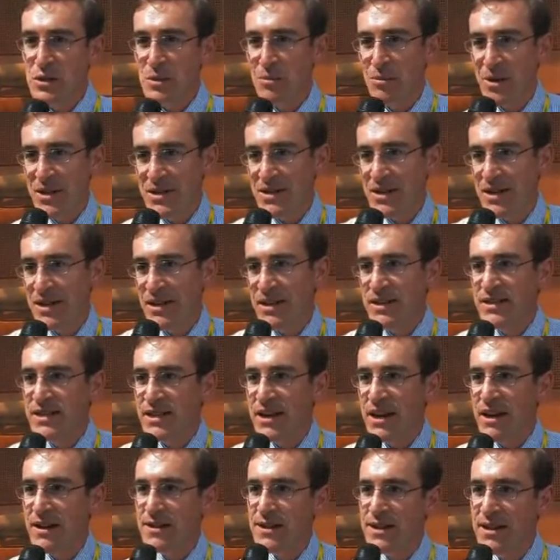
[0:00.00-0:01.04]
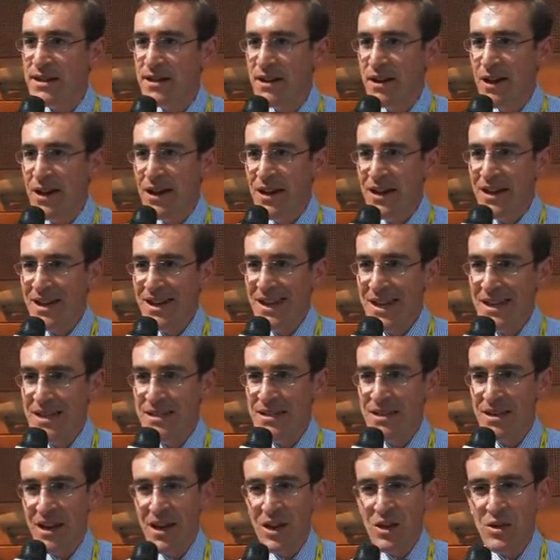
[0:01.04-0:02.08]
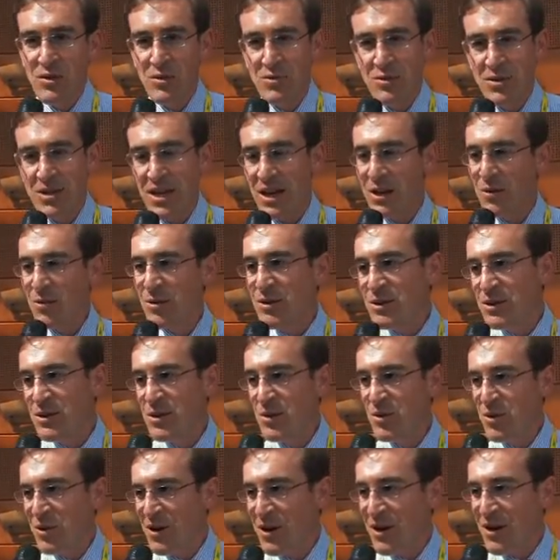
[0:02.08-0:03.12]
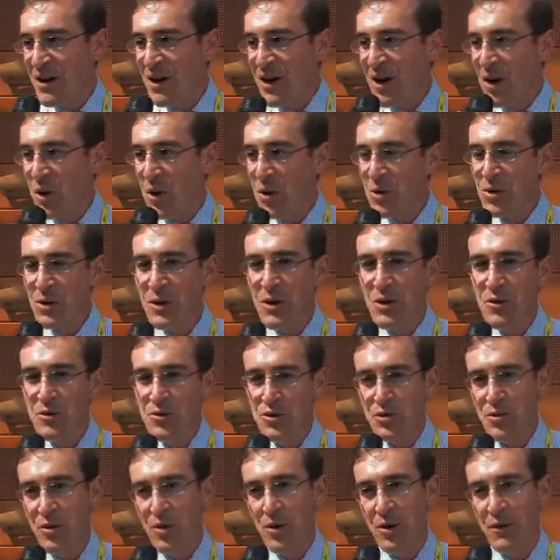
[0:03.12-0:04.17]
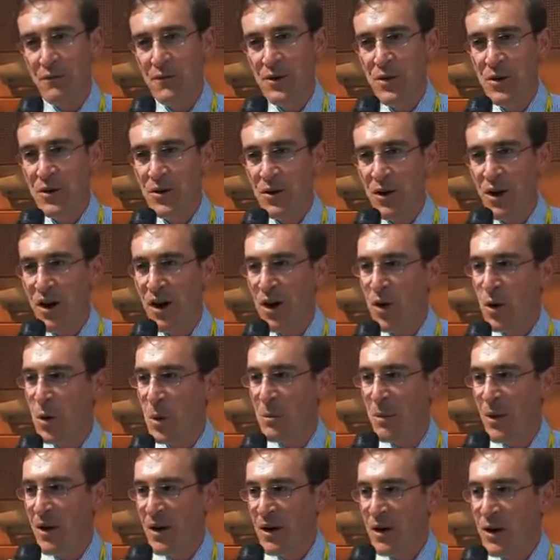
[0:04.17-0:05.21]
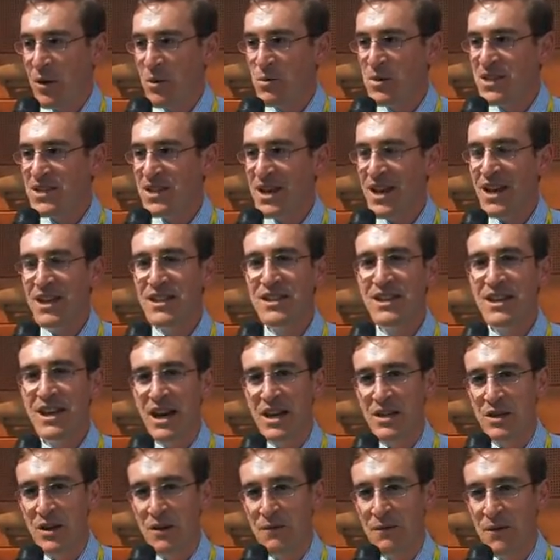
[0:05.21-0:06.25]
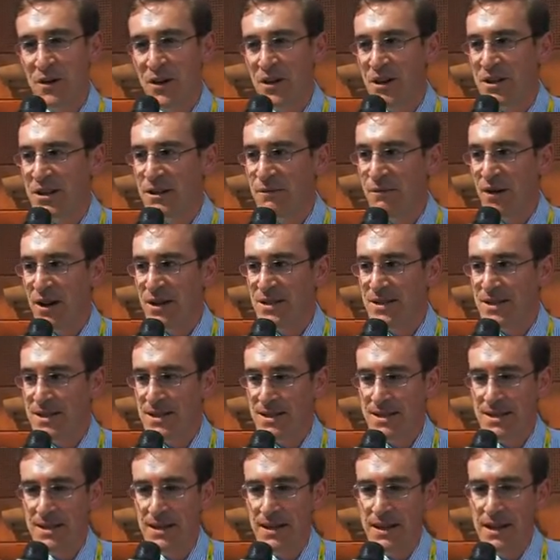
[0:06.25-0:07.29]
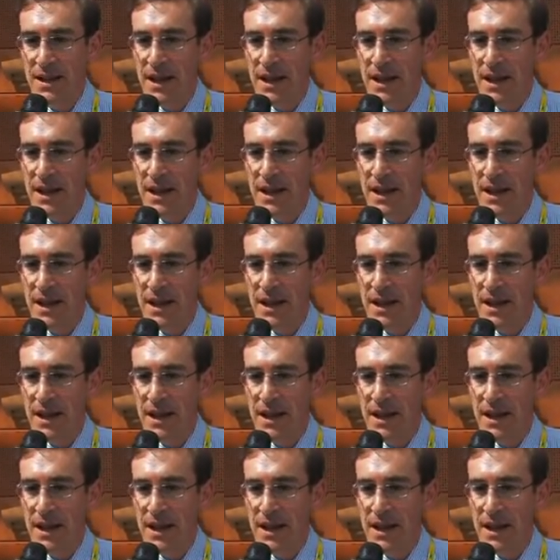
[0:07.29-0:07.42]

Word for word: So basically, the idea is to take with you all the control of your home with any kind of uh, devices.